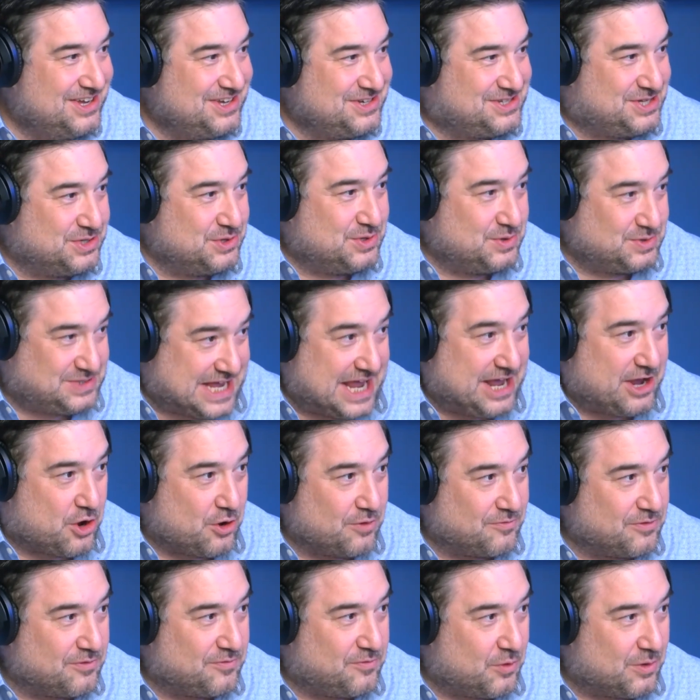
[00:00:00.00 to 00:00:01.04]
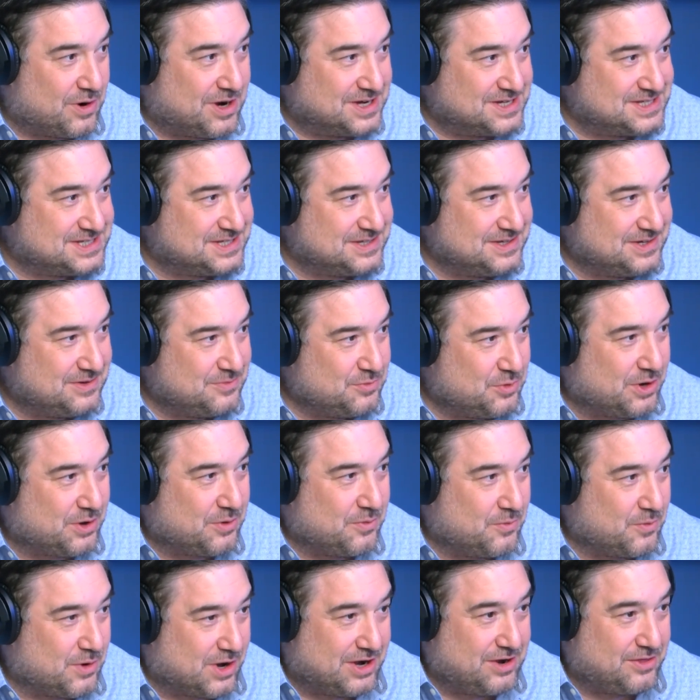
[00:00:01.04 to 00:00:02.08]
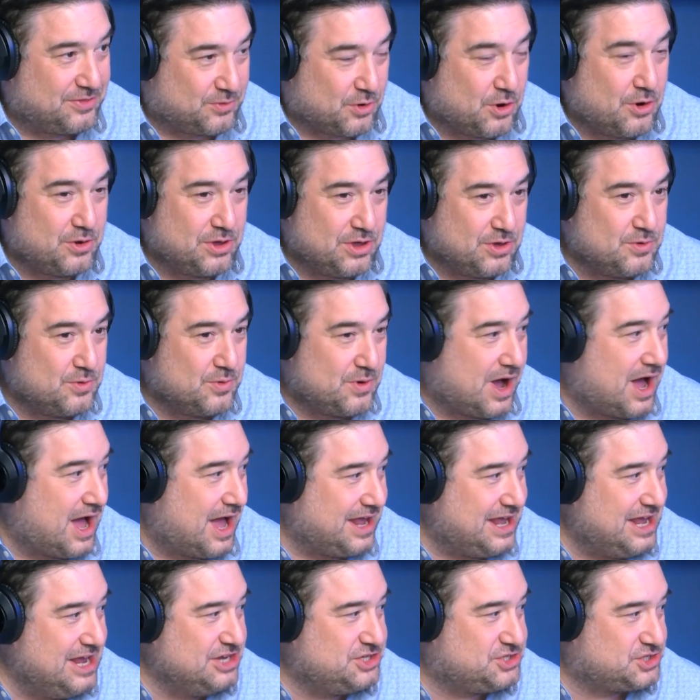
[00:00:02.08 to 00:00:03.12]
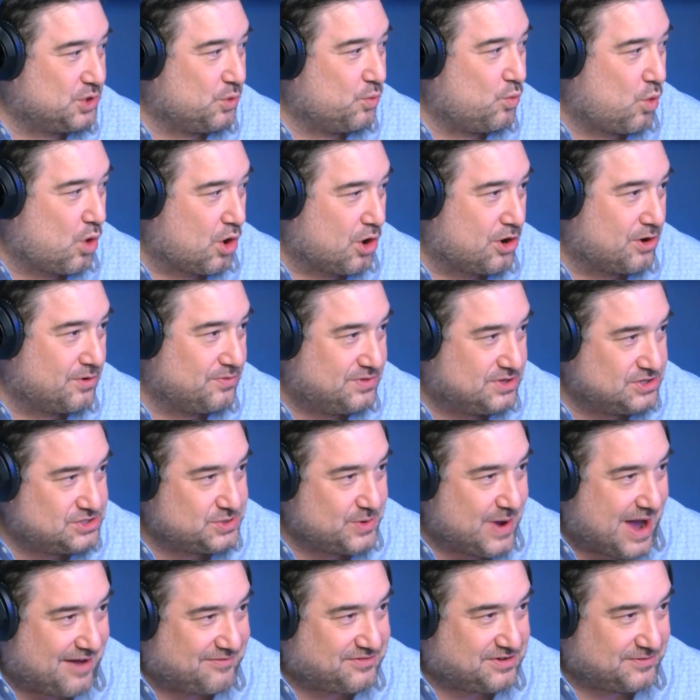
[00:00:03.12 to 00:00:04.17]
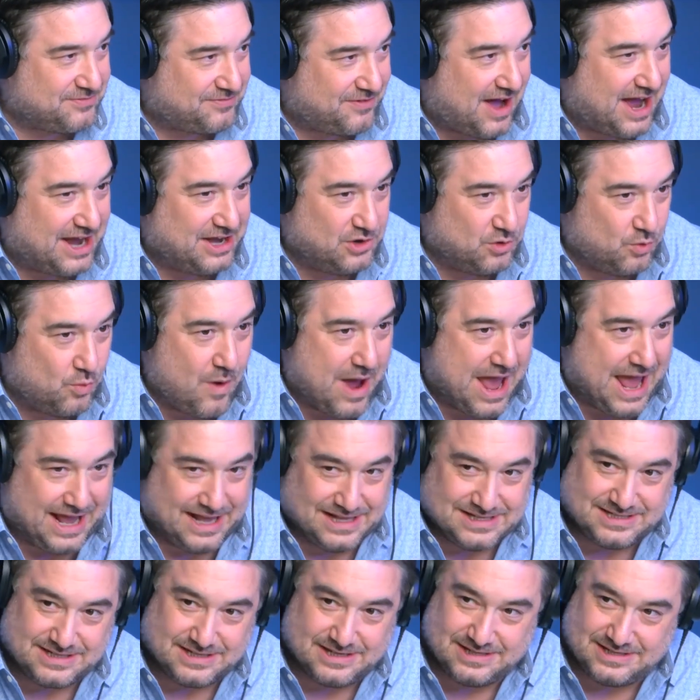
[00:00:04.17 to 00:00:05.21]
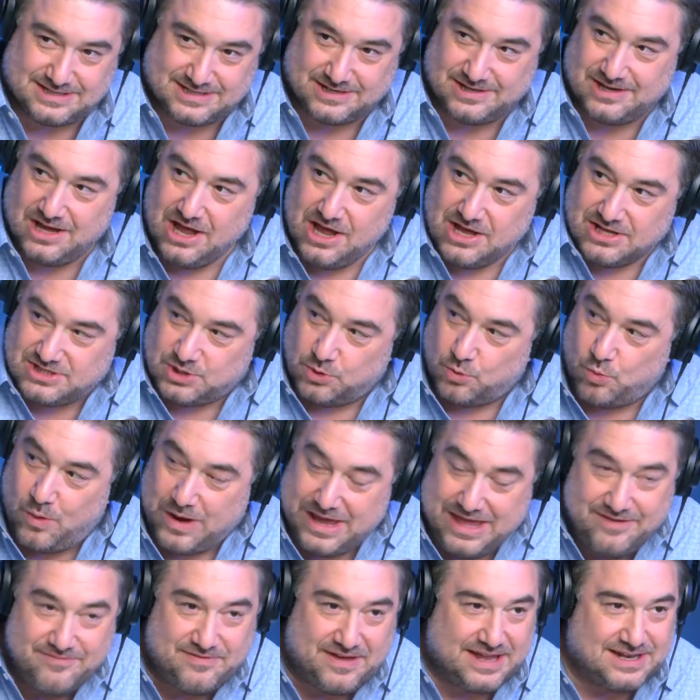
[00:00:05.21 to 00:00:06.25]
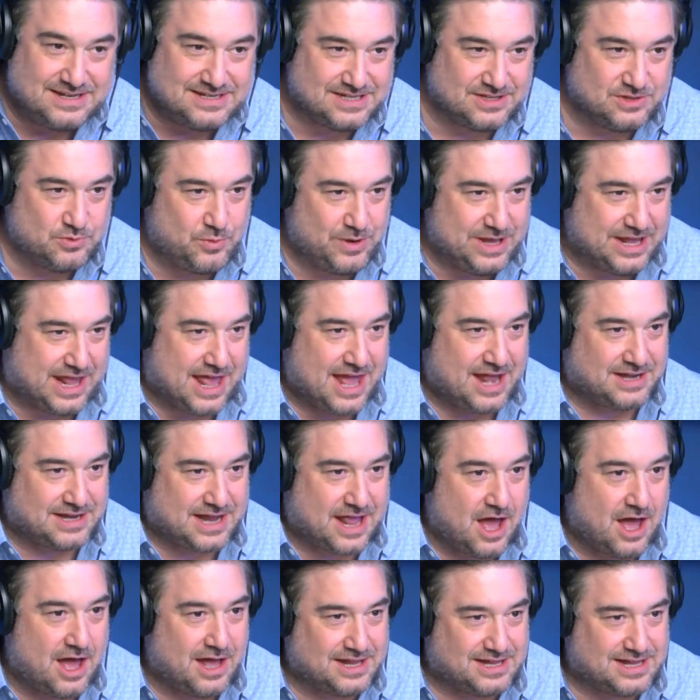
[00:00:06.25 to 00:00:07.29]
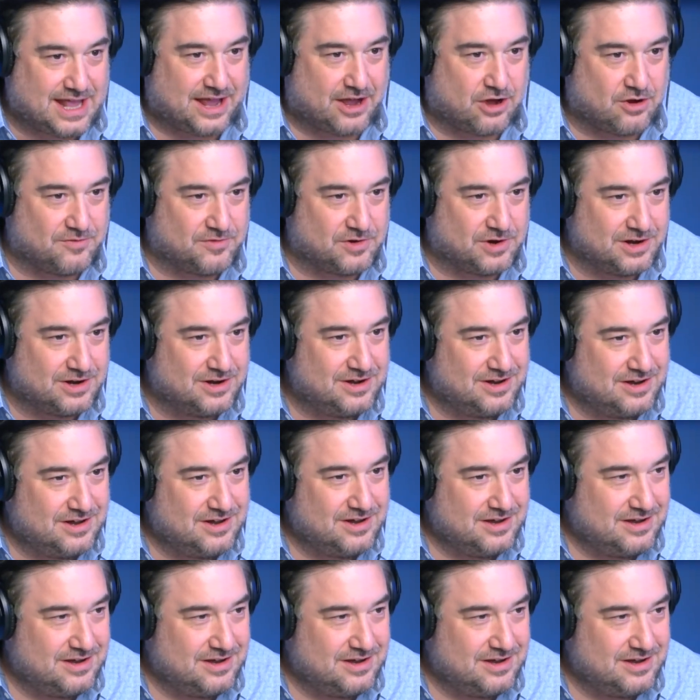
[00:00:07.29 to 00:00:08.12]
to the takeover for us. Sure. We're, we're going to throw you uh, each a word that you have to find a way to to to weave into the weekend uh, okay. takeover. Okay.